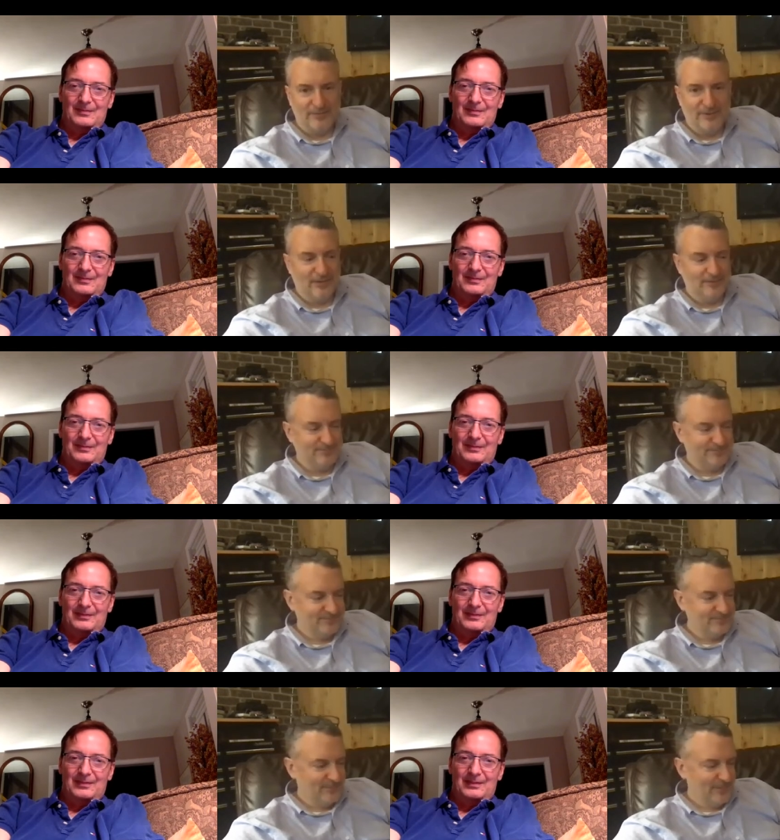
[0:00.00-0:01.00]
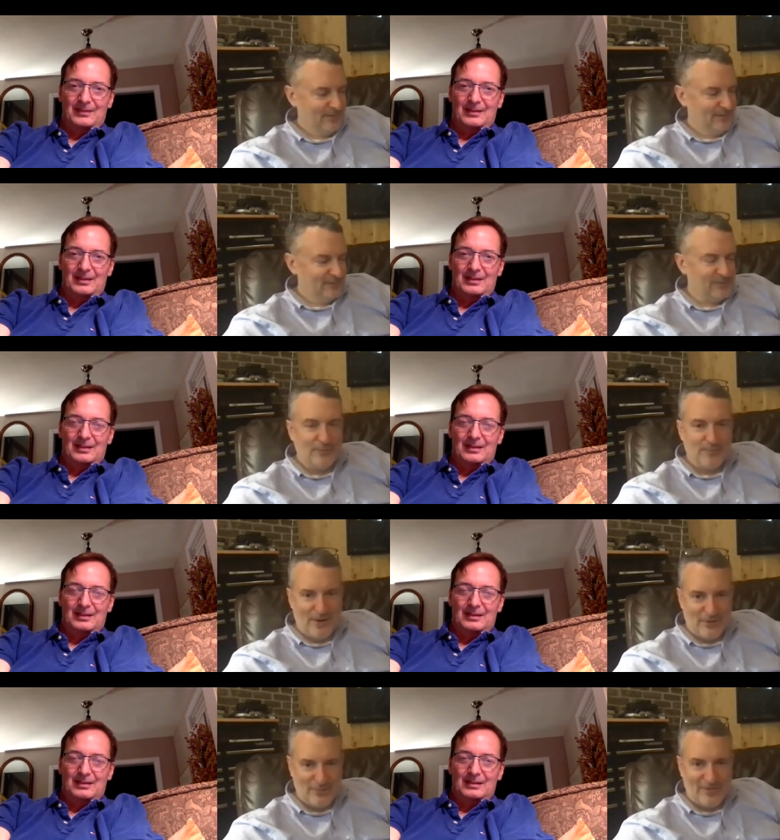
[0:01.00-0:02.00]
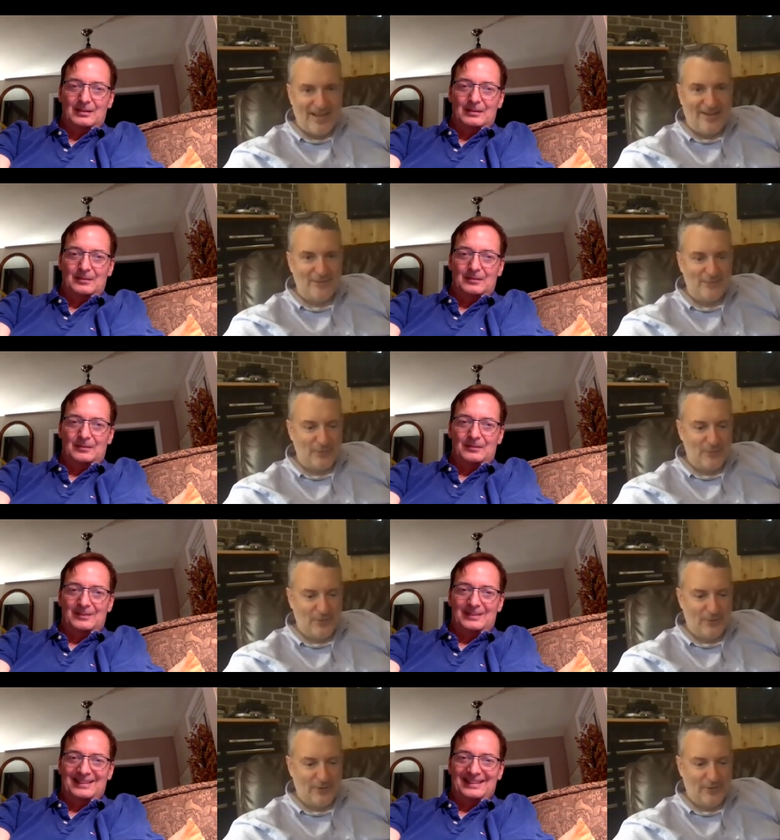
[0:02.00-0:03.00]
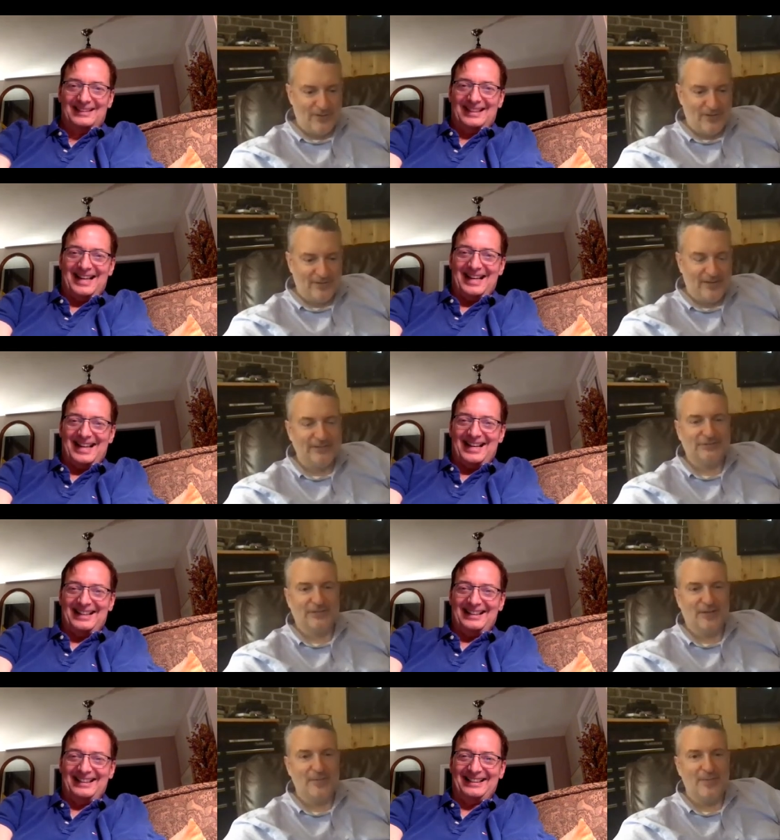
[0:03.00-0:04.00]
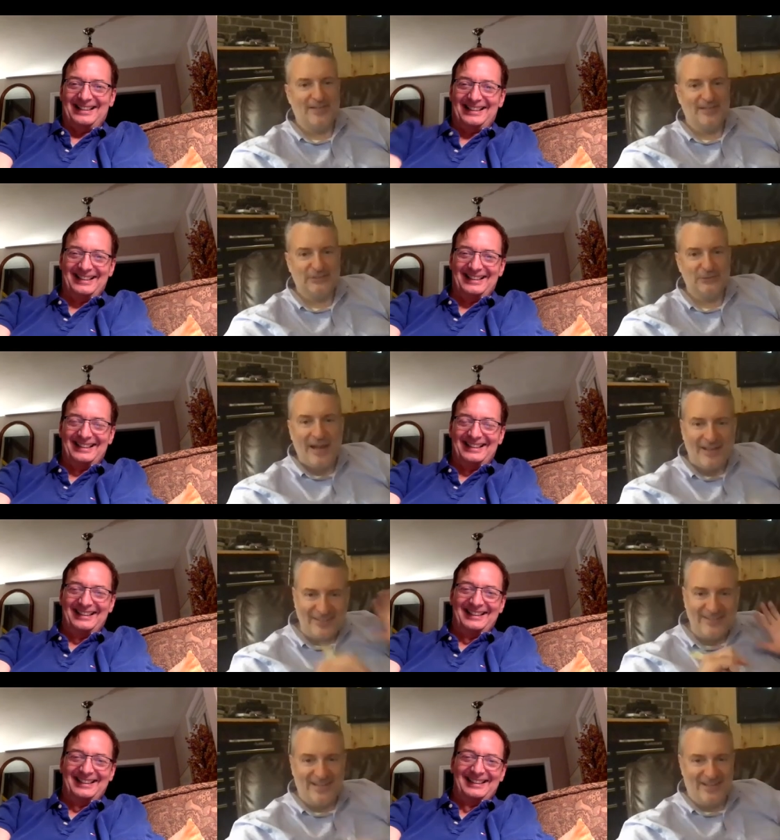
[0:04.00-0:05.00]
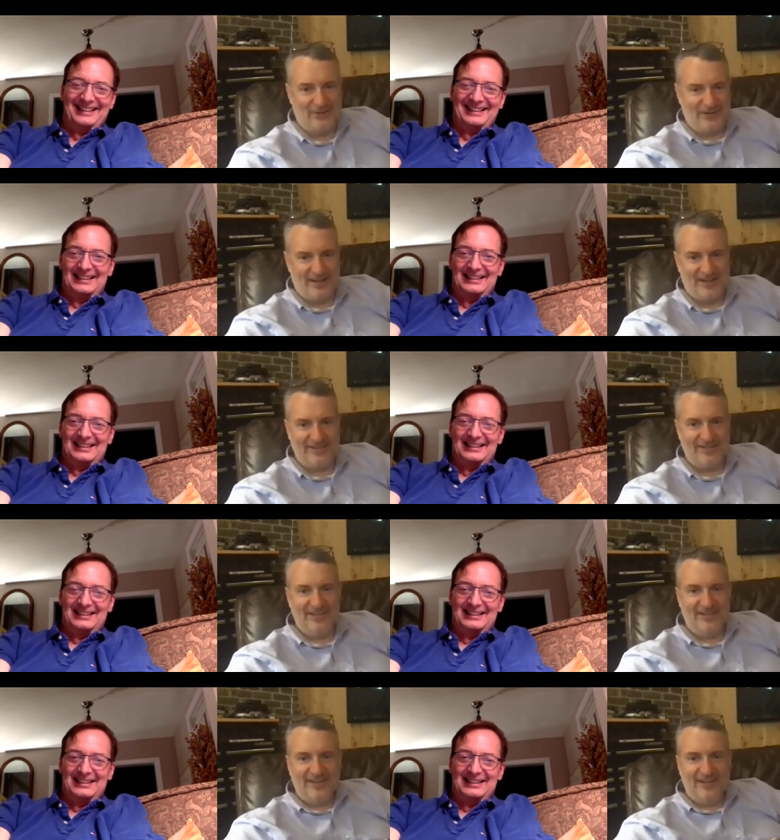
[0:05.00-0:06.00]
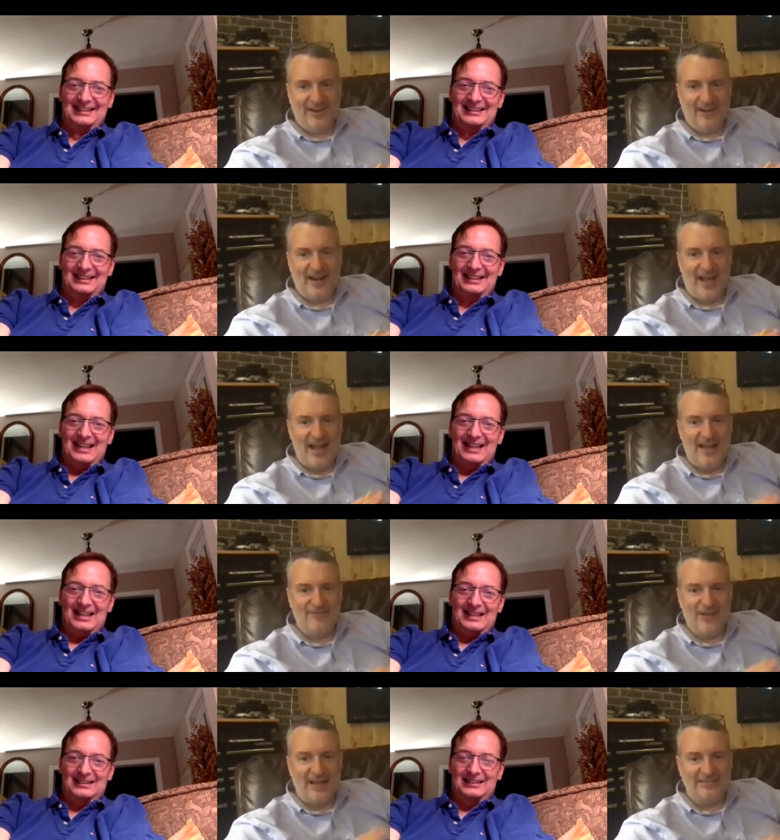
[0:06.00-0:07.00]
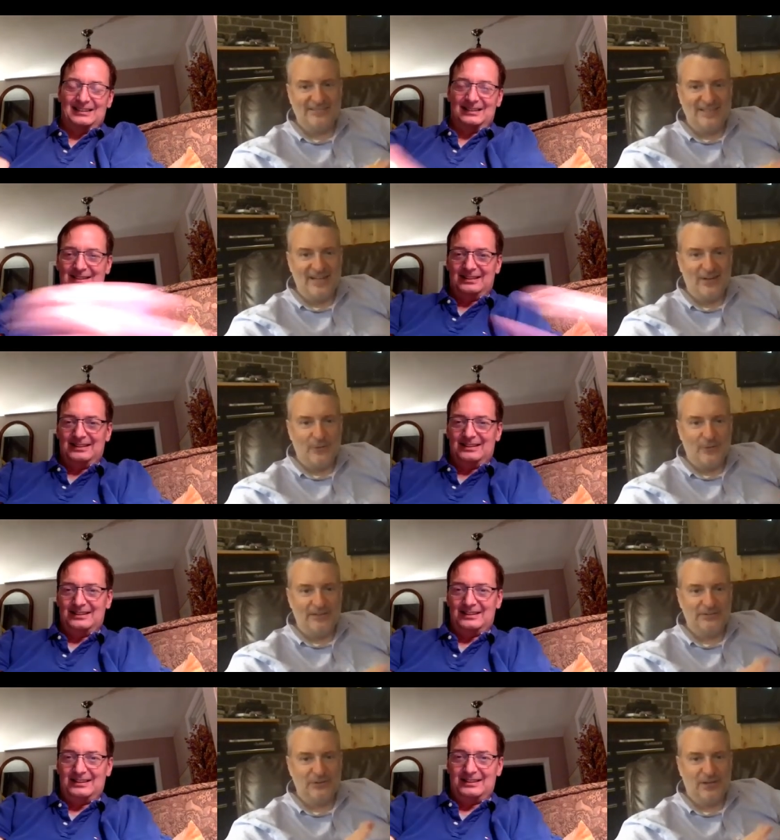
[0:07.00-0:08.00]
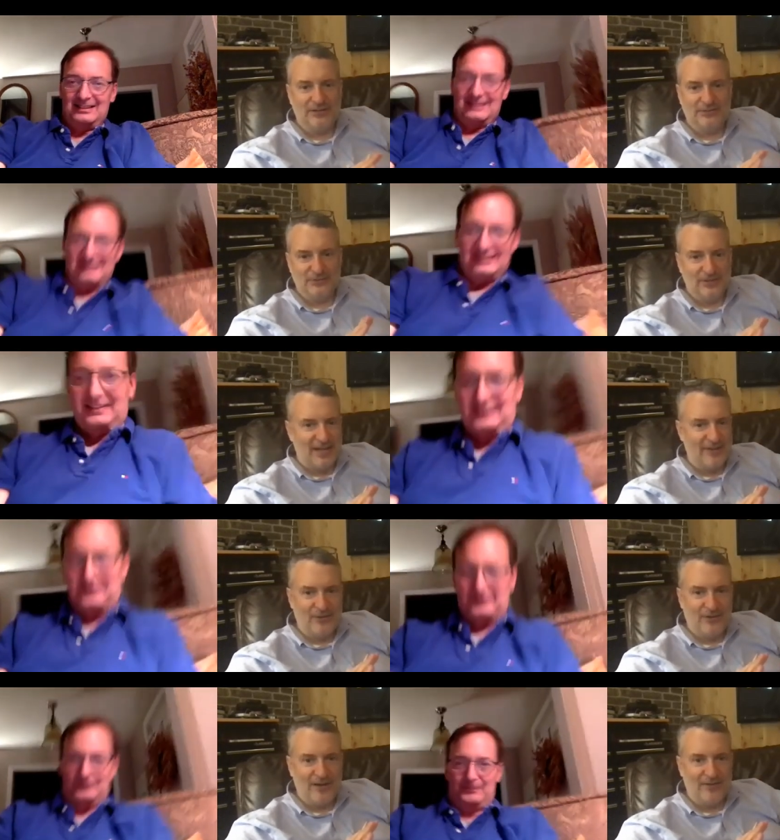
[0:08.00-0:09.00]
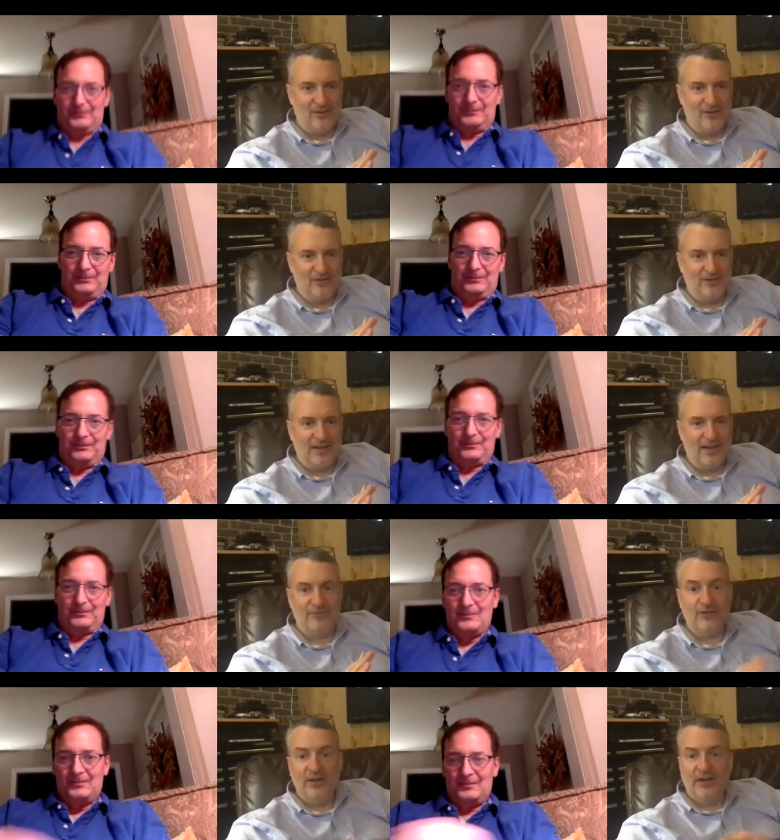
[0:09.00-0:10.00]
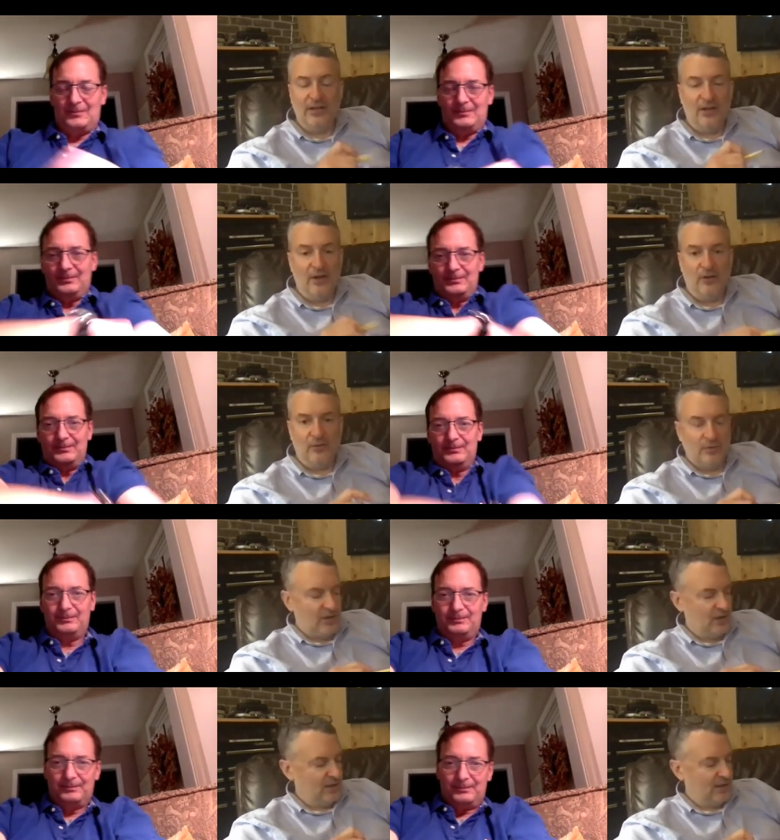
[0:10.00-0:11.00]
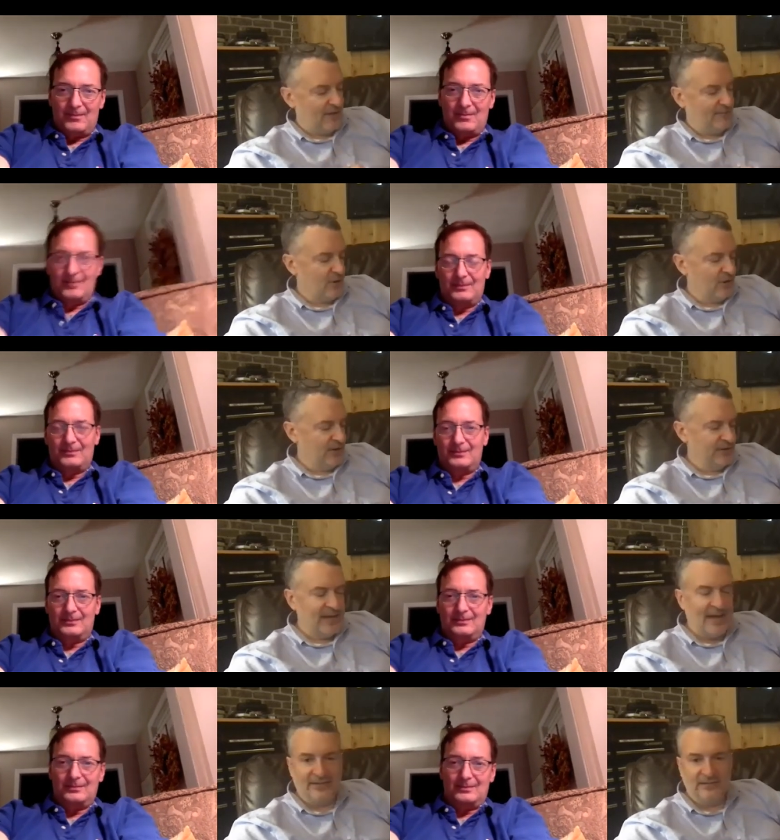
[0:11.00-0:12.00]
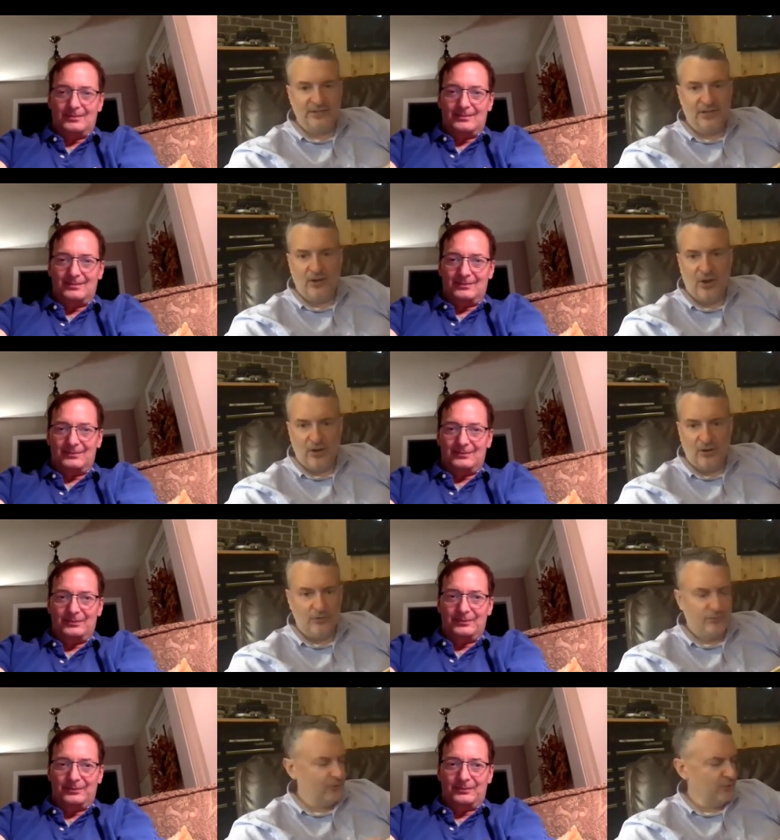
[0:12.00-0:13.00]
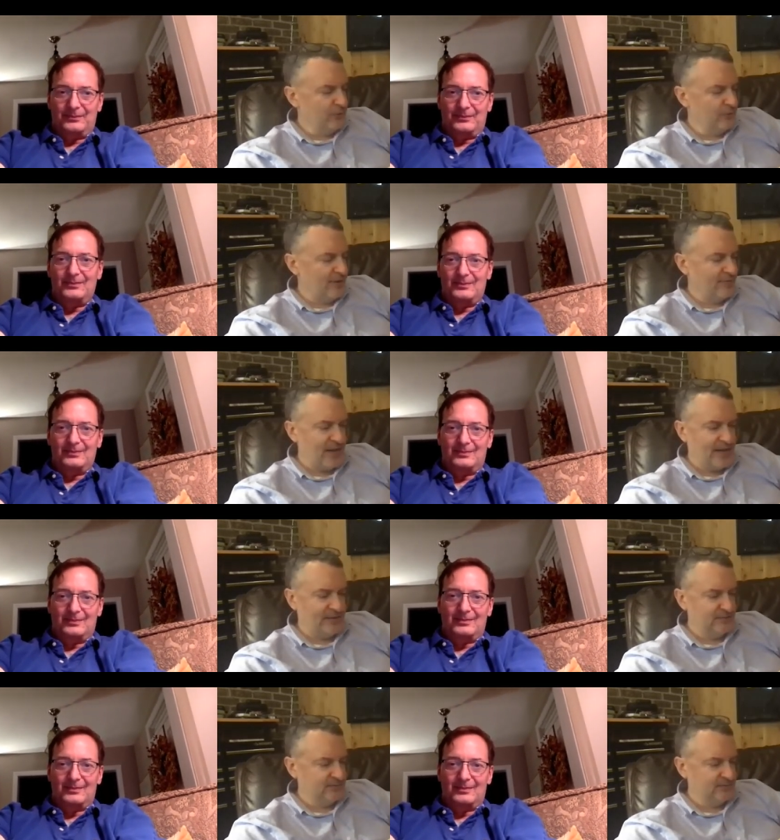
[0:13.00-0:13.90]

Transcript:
Speaker 1: Um, so you've embarrassed me now, and so we'll go. Uh, all right. So tell me about this. You went out to dinner tonight. All right. Yeah. I have not sat in a restaurant for I don't know how long. I've, you know, uh, I've gone and gotten Young Cardinal food. I've gotten